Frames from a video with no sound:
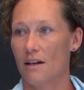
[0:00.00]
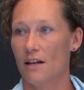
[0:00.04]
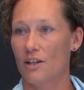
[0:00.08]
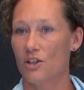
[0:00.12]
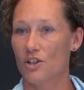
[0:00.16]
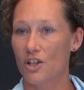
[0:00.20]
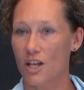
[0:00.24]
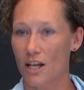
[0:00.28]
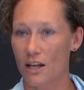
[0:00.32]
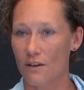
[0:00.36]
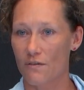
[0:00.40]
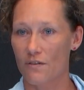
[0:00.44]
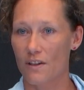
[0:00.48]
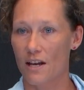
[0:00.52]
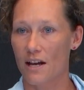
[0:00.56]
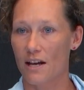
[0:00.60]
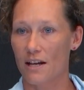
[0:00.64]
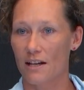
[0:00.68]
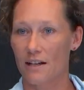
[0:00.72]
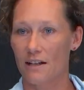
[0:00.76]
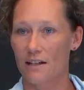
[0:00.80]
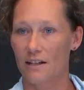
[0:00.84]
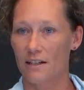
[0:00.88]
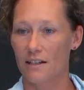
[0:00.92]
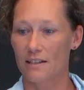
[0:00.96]
achieve
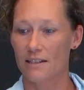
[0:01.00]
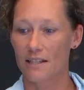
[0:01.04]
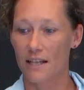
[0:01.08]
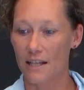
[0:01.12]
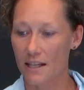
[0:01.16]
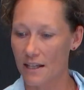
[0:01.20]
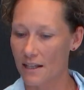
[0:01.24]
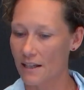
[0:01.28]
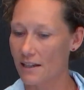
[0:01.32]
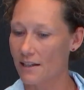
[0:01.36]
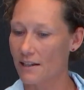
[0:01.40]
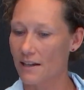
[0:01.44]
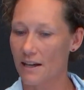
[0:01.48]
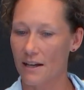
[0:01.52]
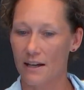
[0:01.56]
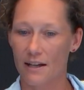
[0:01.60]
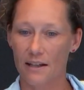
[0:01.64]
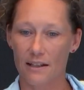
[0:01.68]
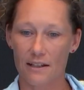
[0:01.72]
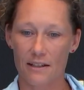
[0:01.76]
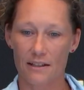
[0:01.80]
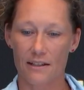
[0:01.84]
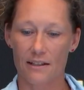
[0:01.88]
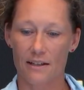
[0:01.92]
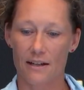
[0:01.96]
that, and I did,
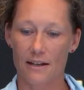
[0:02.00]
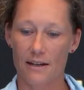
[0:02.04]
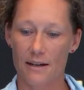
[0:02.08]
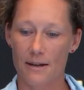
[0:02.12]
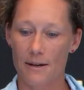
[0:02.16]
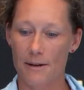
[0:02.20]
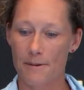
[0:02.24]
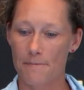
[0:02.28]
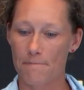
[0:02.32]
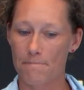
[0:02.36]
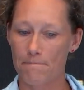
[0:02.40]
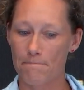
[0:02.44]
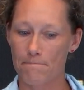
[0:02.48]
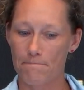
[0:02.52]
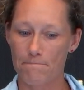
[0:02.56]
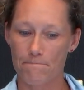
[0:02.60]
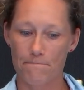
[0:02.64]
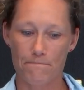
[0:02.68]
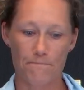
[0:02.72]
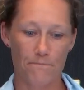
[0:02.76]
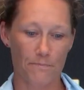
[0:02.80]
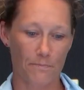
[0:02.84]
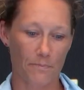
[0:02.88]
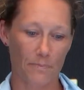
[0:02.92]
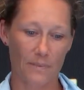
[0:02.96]
and
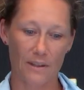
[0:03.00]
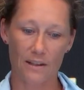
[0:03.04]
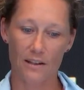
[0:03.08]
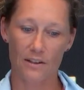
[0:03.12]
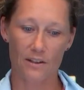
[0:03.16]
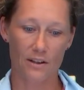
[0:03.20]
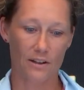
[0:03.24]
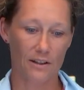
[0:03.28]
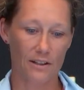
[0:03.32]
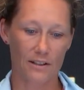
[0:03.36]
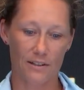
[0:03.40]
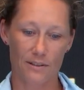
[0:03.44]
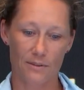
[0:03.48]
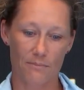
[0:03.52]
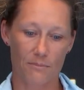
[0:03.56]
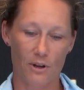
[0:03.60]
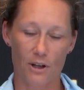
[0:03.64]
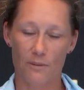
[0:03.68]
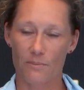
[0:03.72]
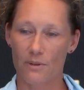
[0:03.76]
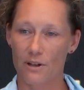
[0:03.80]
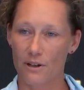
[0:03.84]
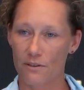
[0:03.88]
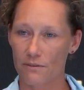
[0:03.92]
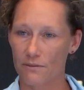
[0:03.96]
you know, that's a
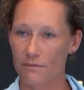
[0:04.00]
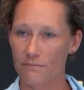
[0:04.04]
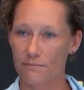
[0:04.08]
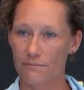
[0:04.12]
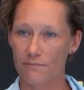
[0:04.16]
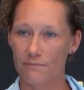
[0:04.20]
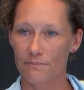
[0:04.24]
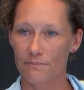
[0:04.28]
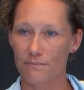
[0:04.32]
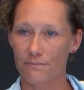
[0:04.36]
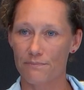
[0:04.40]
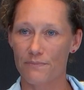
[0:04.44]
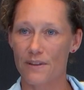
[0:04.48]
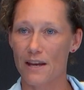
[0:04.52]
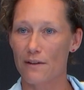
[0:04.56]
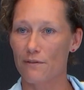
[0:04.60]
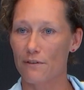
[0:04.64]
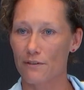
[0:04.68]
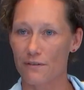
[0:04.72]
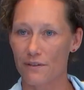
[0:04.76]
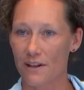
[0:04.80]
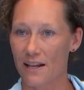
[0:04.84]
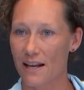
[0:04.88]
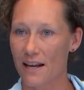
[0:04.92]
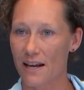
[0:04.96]
moment I'll never
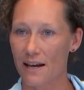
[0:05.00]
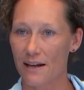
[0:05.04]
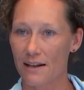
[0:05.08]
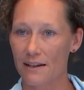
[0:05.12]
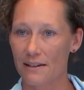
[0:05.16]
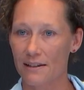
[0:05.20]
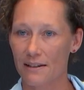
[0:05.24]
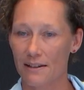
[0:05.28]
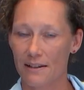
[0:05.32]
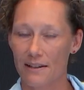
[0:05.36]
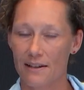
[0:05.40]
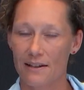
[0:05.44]
forget.